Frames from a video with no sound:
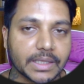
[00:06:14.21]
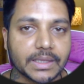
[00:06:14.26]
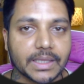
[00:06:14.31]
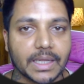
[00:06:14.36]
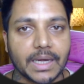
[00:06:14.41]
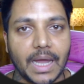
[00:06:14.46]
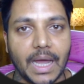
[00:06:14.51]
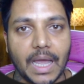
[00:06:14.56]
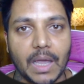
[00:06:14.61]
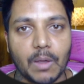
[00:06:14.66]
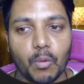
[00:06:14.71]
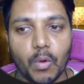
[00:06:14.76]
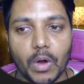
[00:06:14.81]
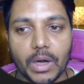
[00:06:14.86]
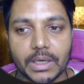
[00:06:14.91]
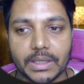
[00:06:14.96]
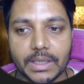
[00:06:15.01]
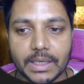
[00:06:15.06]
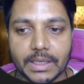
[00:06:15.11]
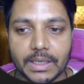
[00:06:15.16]
then I
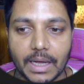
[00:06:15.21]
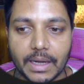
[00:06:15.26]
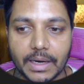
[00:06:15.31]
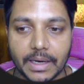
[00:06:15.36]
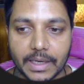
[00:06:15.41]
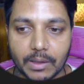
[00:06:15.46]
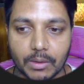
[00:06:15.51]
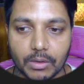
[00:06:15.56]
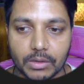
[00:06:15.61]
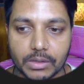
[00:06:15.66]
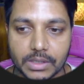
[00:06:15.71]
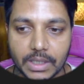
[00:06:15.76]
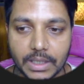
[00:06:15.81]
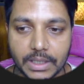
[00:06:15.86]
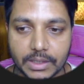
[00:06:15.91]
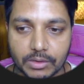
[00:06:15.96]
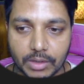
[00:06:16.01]
want that are records, right?